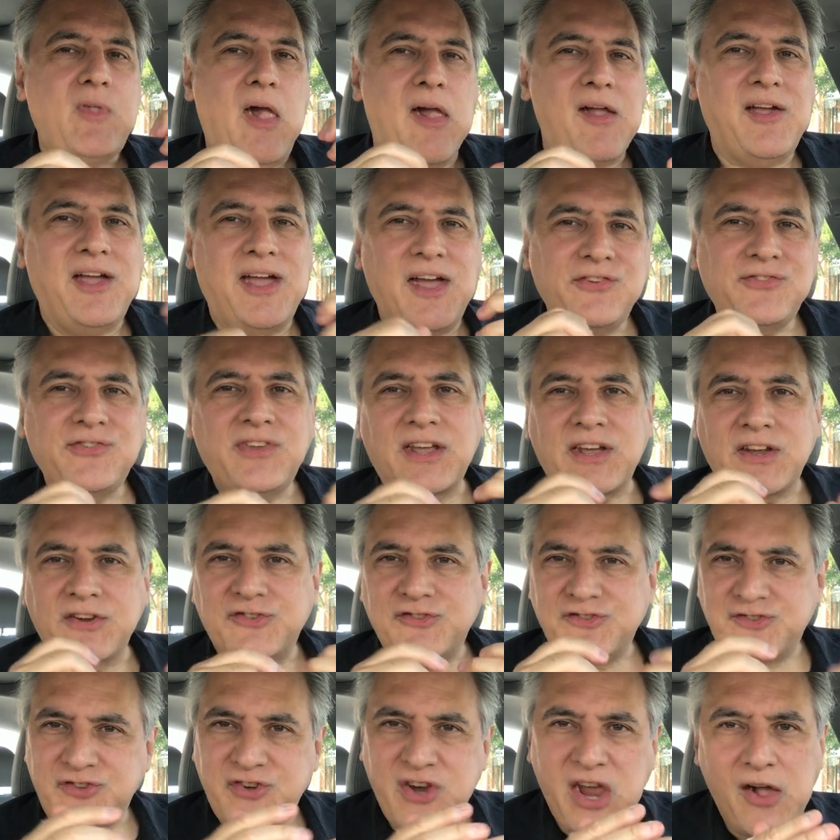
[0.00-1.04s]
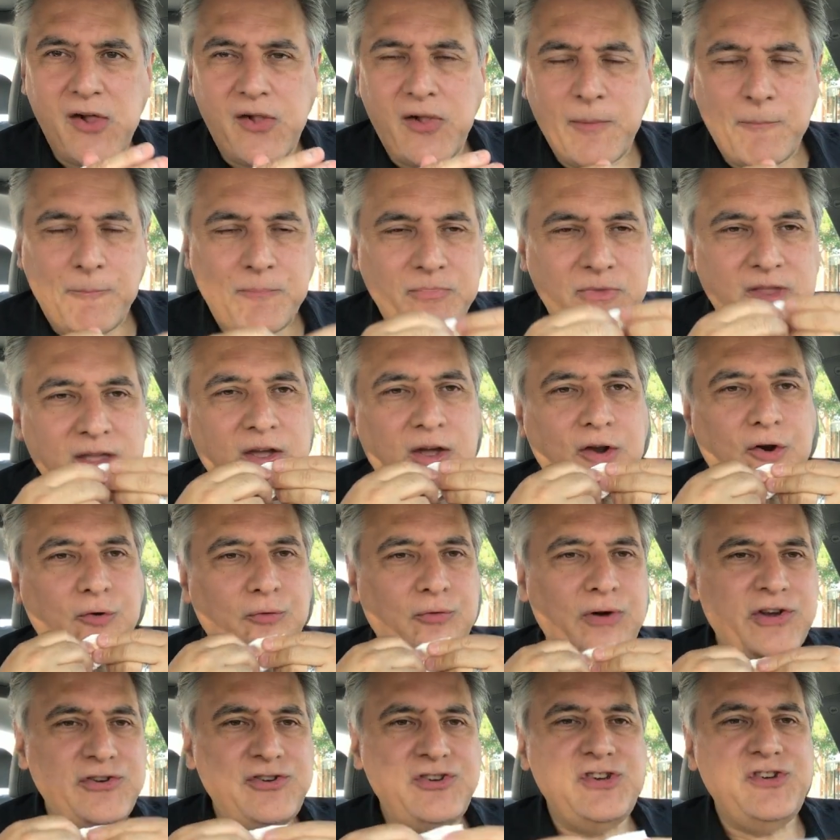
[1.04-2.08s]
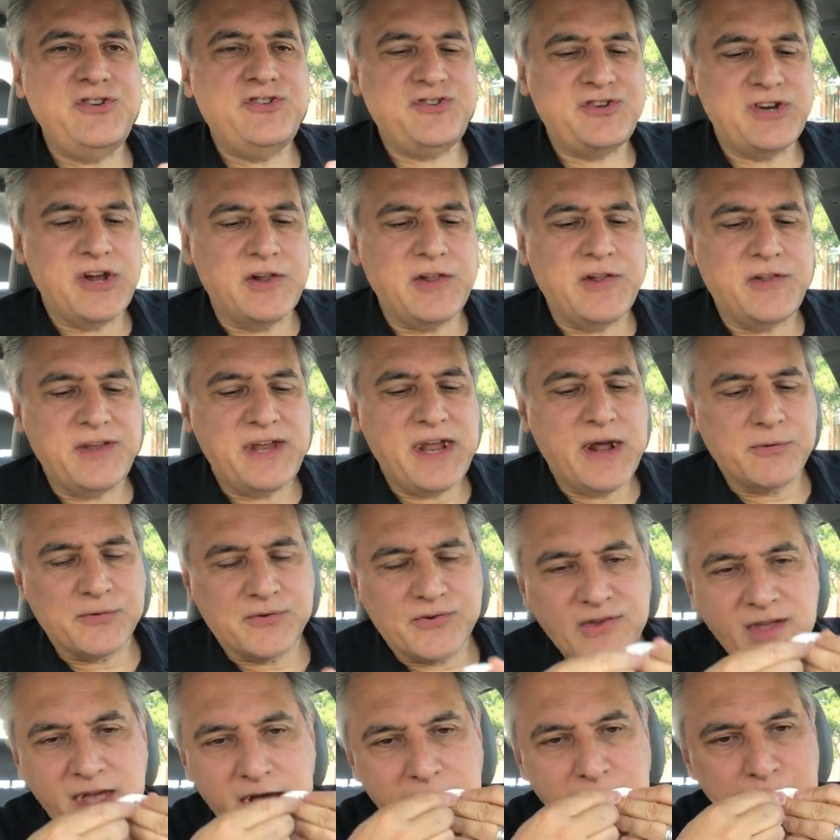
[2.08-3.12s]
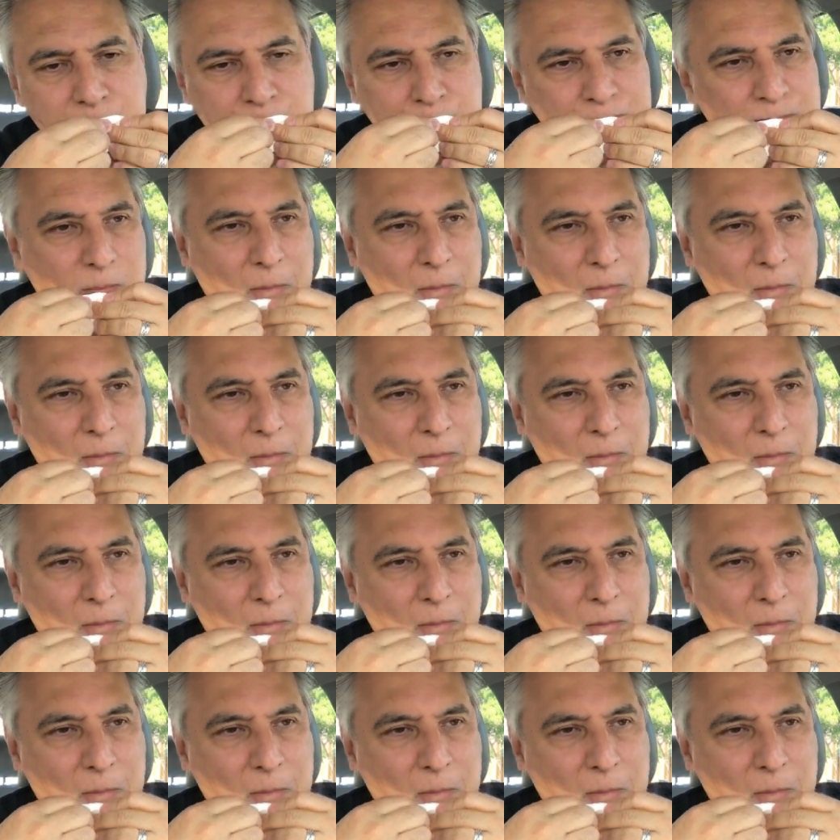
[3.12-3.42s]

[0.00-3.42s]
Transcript: It has like a shell, like a crunchy shell on the outside.